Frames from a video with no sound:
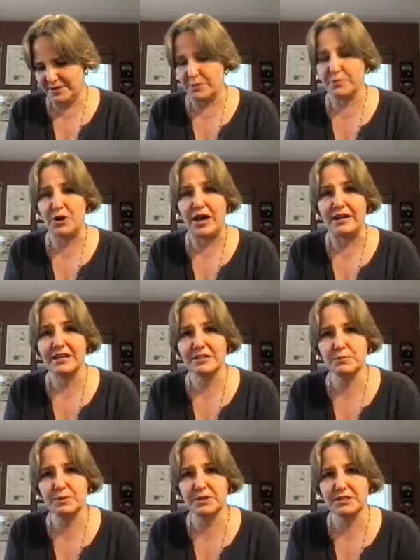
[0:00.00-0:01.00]

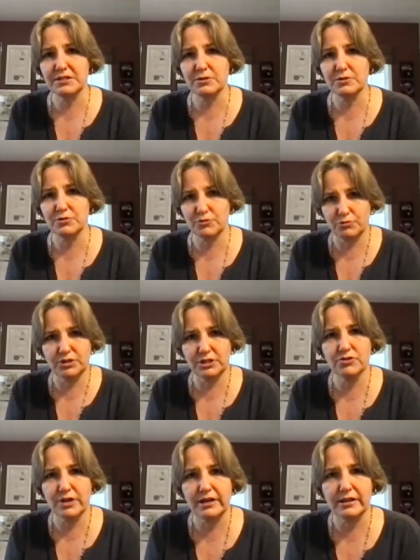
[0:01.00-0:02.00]
products, but to really
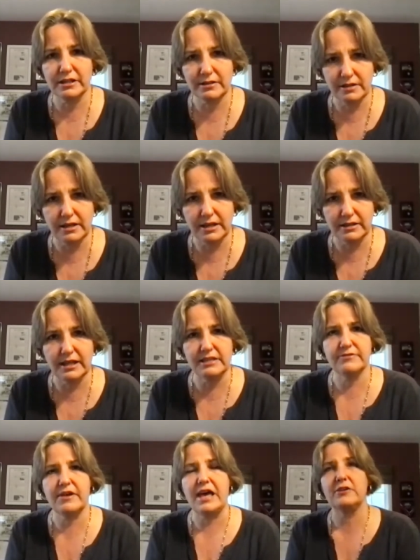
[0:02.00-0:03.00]
try to
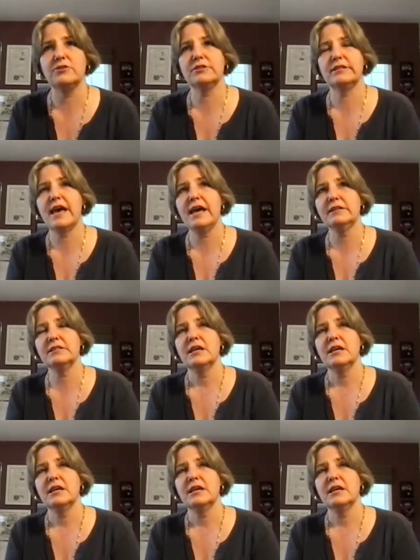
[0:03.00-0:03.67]
lend value to that.